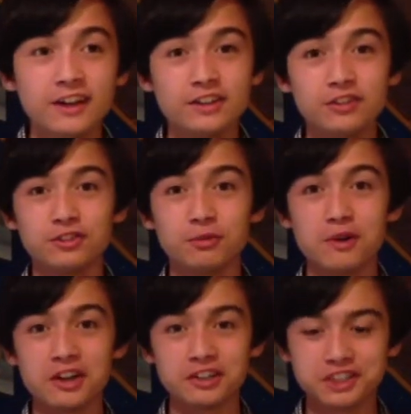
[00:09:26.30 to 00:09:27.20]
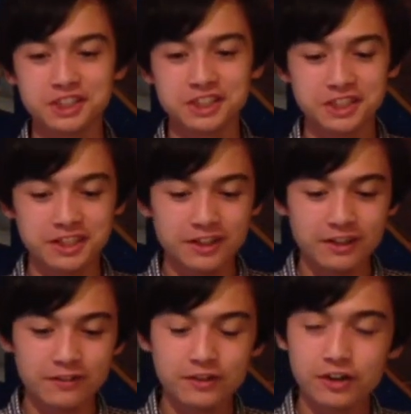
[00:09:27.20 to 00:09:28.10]
you to watch.
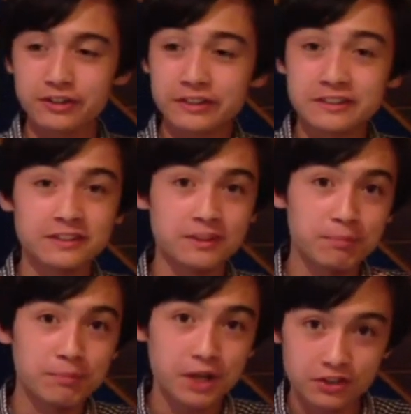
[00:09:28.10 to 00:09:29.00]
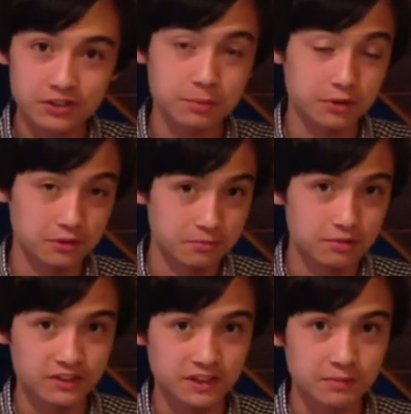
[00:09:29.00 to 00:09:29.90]
Of course, it is impossible
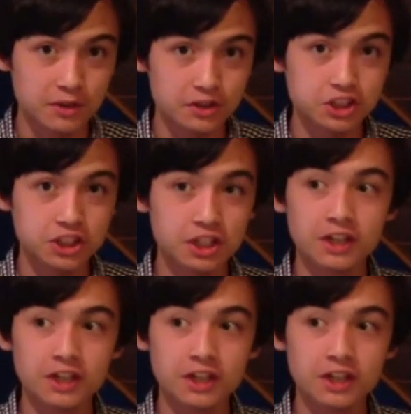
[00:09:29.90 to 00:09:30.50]
pretty much